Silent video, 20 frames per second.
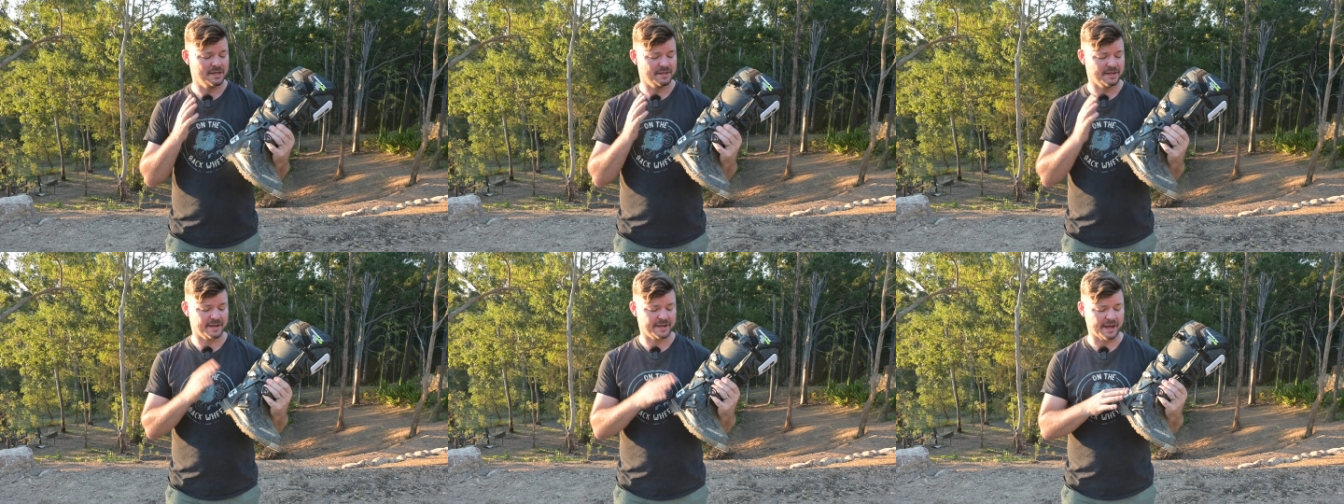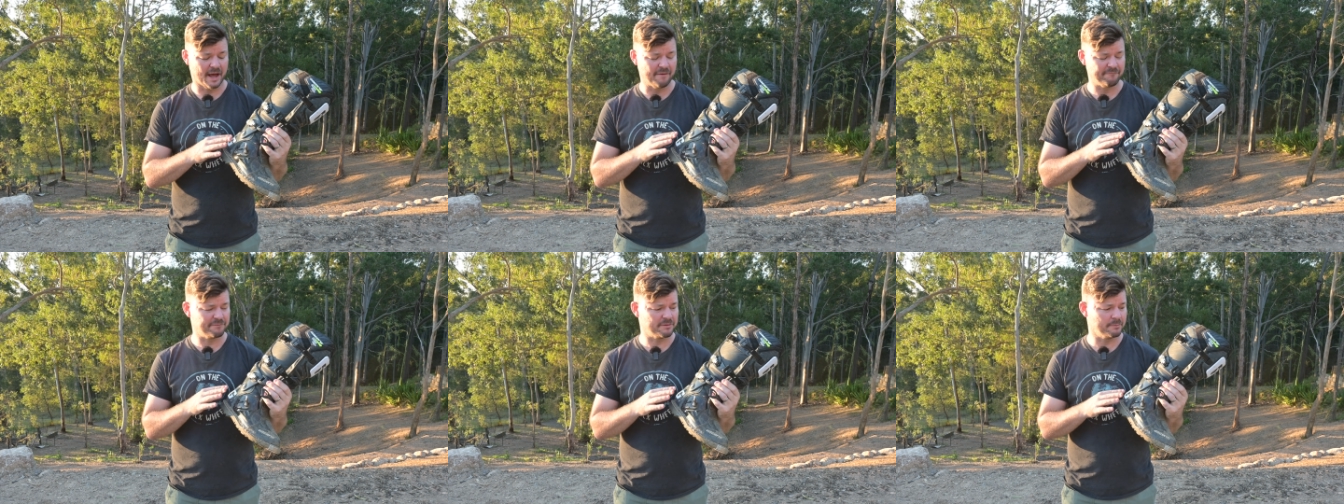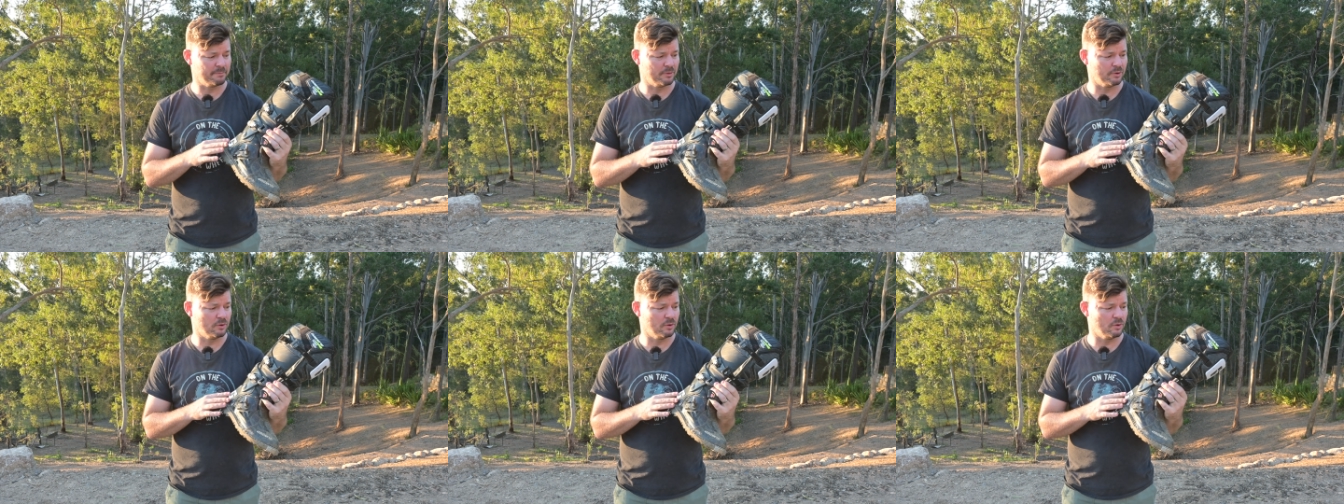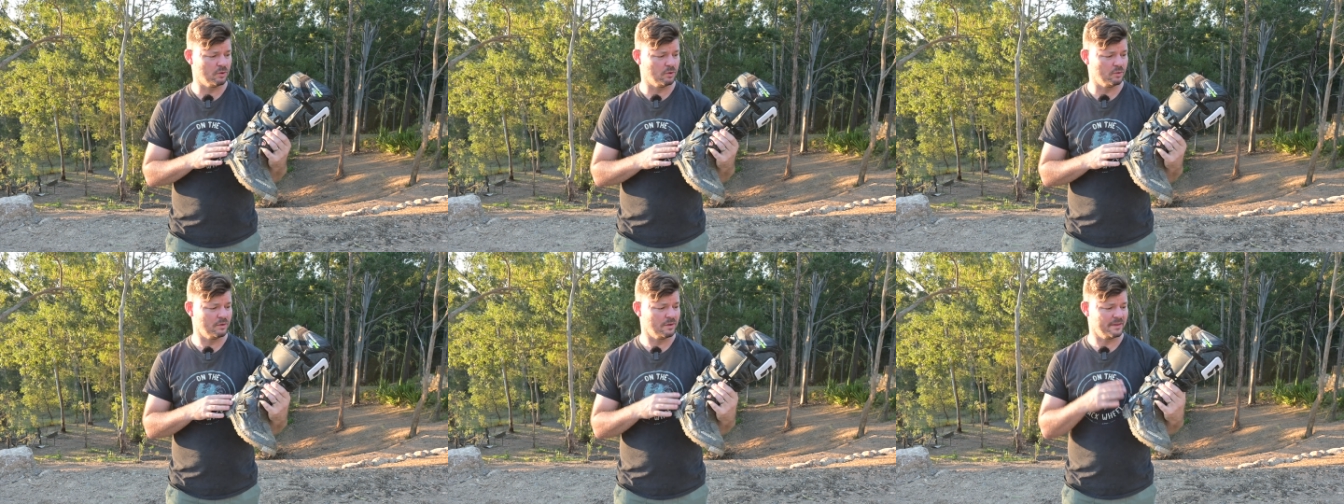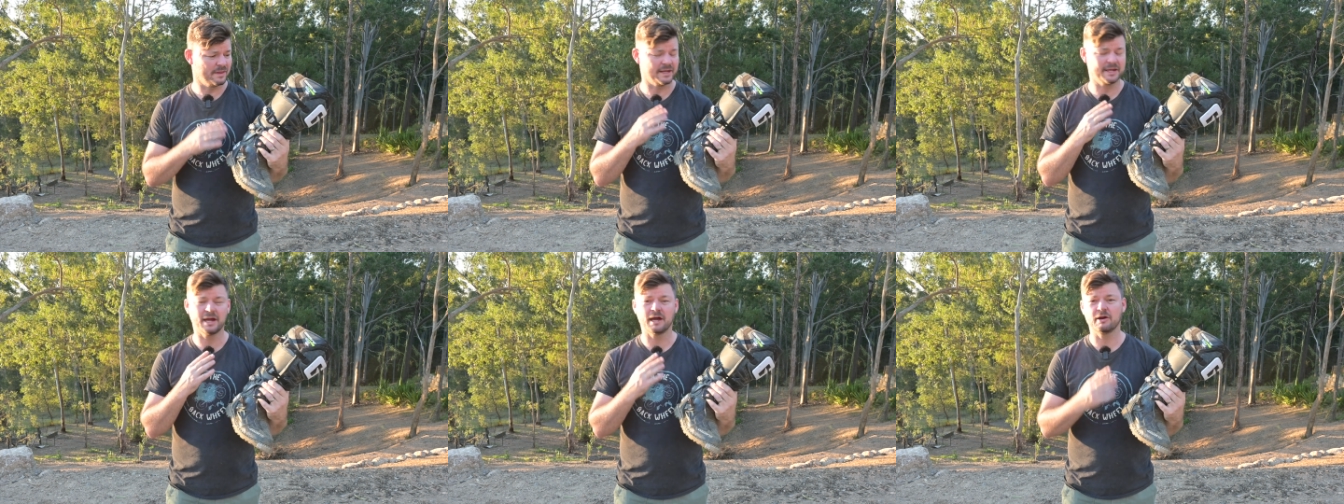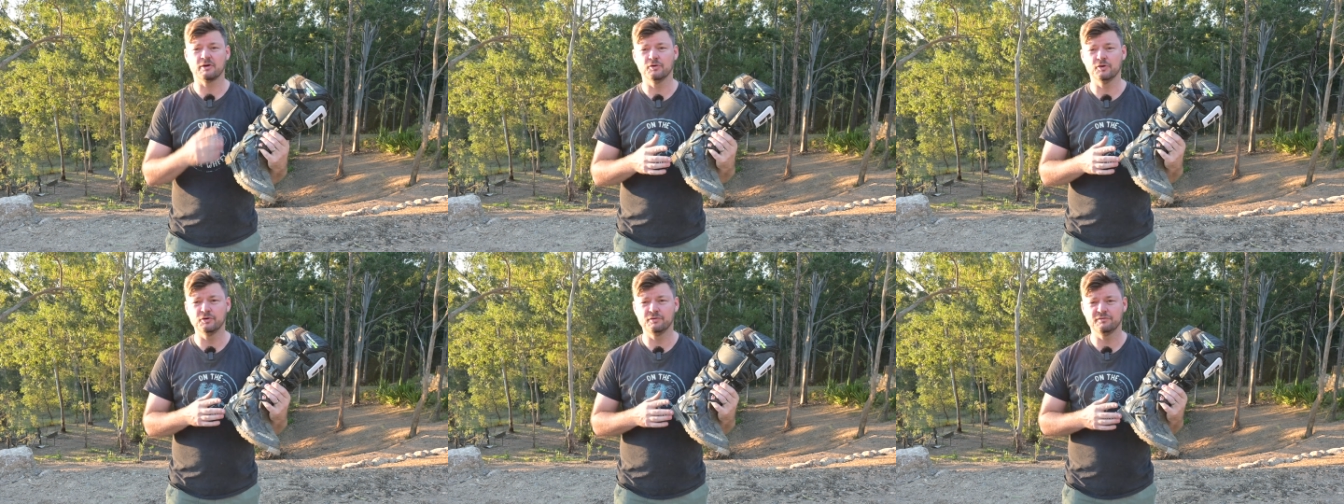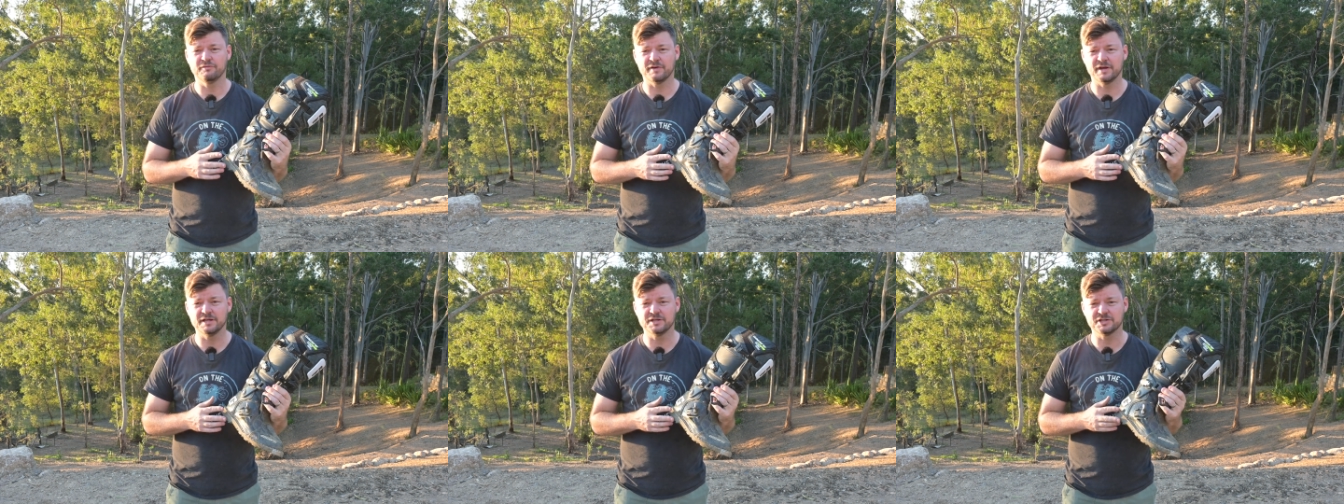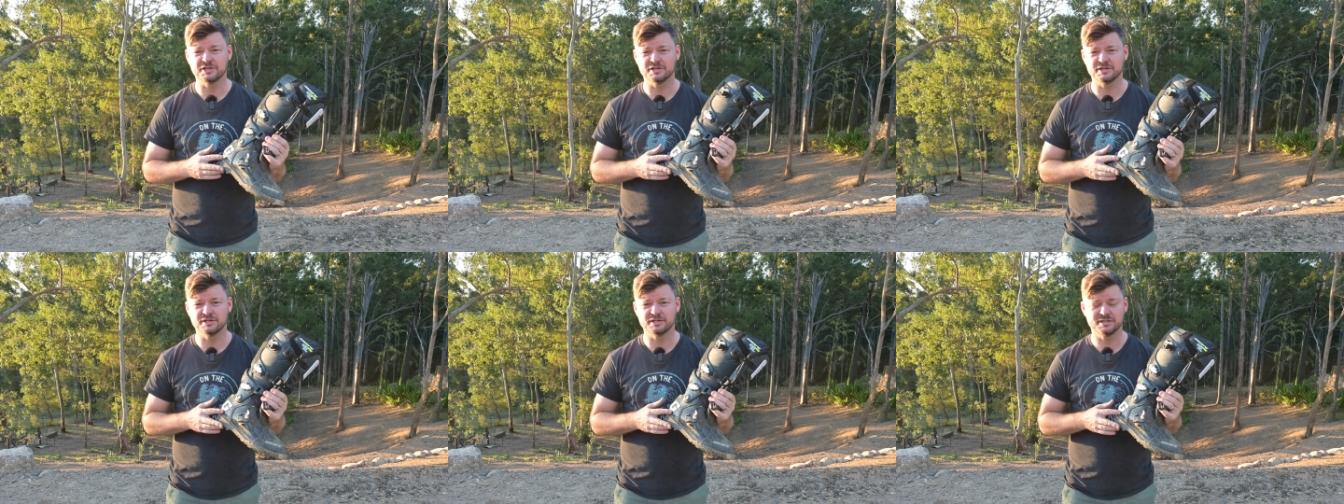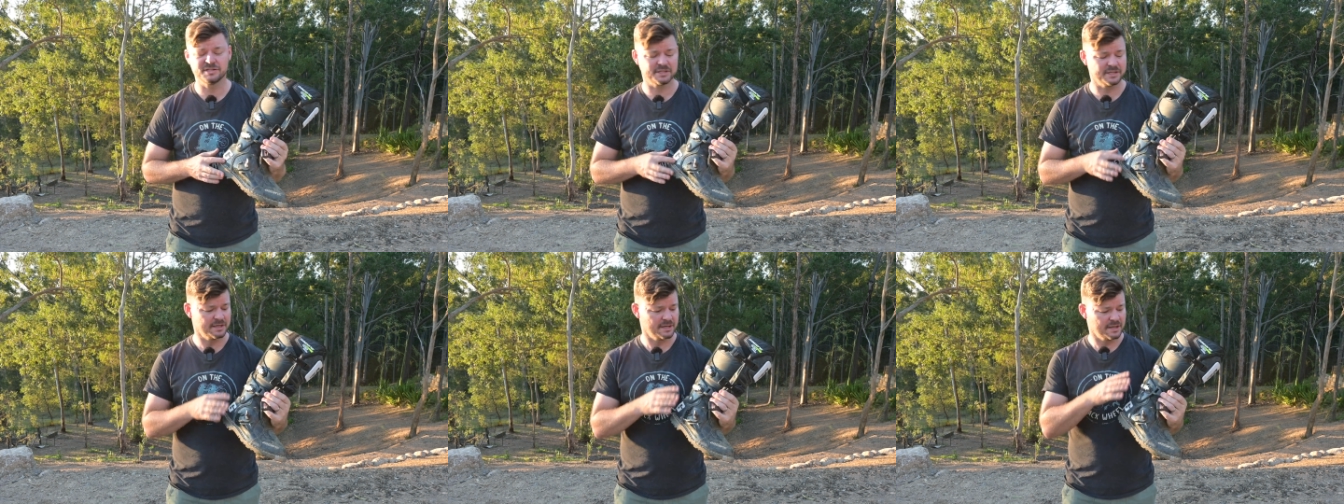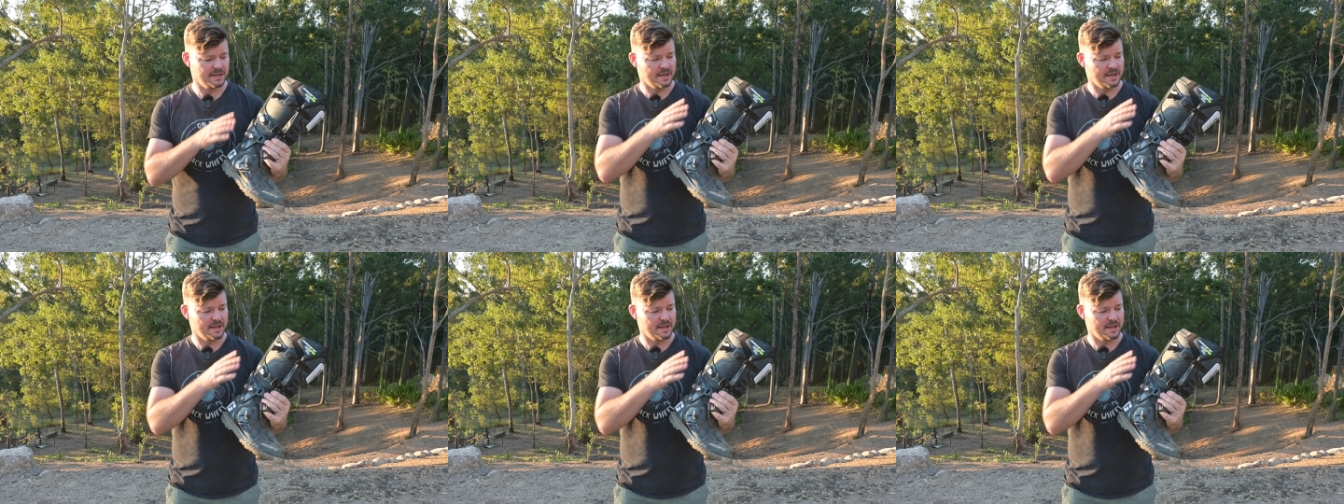They're comfortable, they got good features,